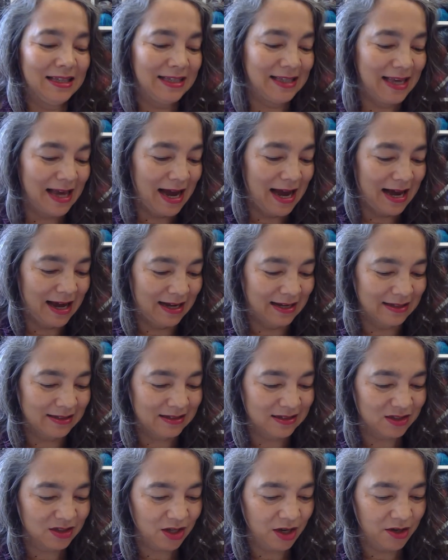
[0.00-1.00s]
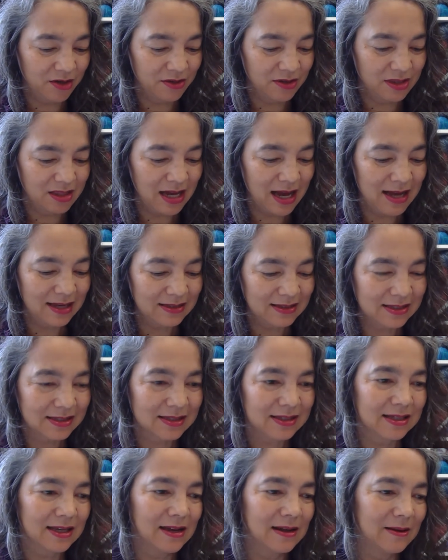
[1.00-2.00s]
Yeah, so
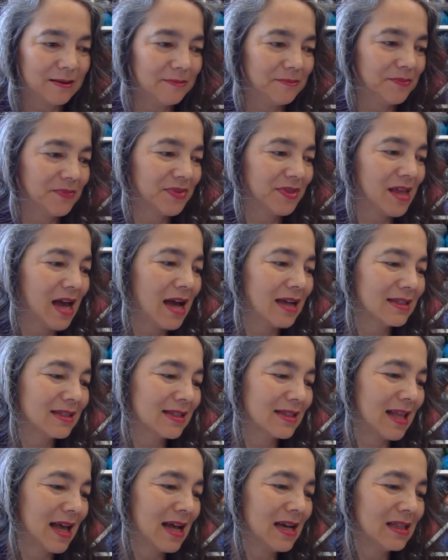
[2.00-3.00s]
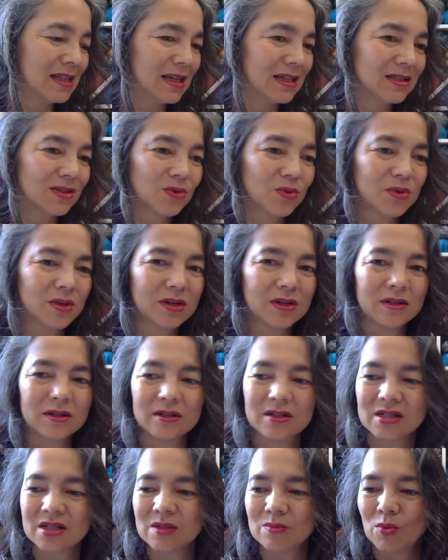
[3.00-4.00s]
that's all the
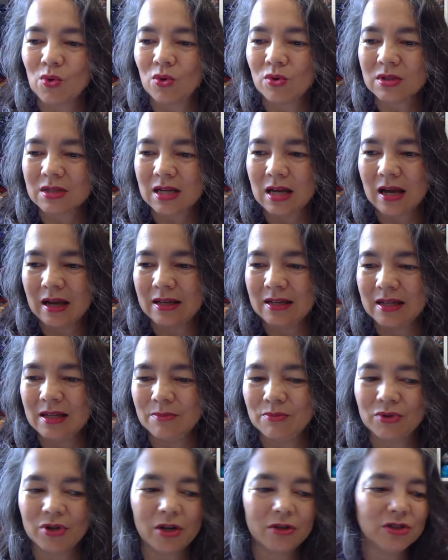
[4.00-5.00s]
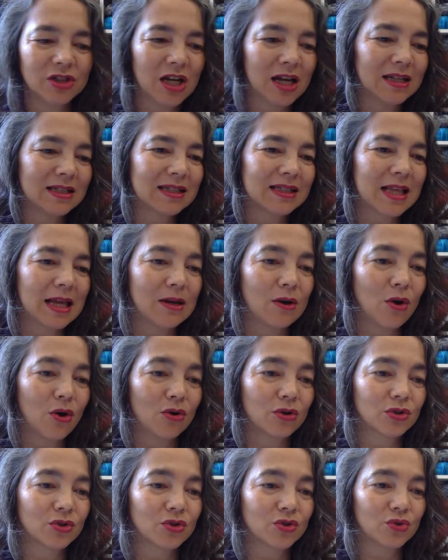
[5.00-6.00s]
small tiny projects. Then
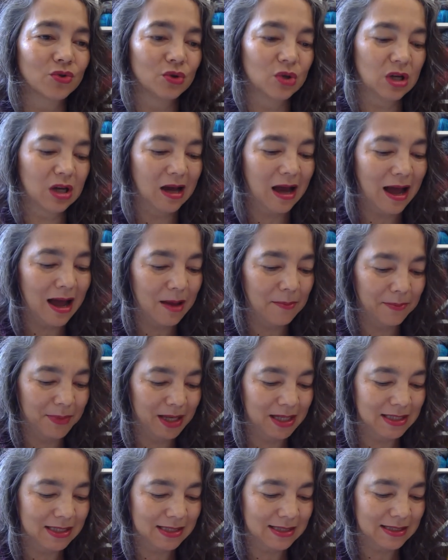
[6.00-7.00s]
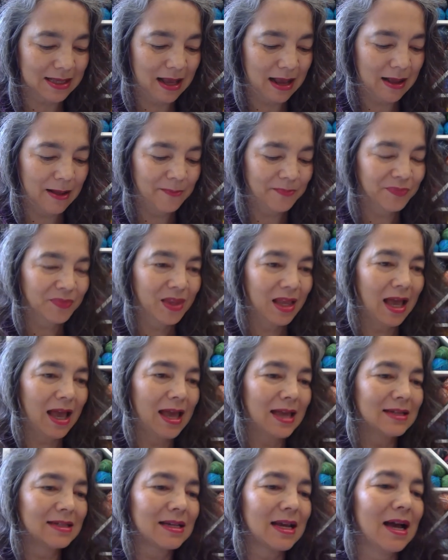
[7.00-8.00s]
on to garments.
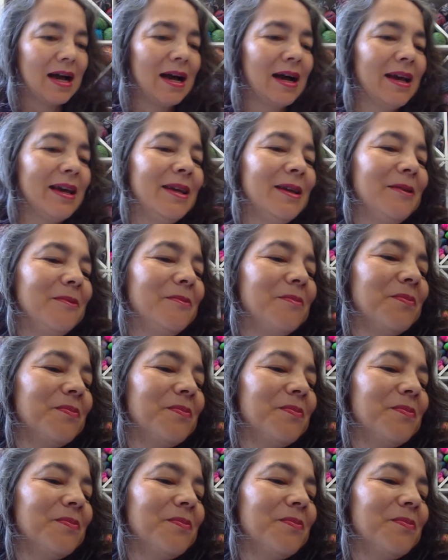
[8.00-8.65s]
And I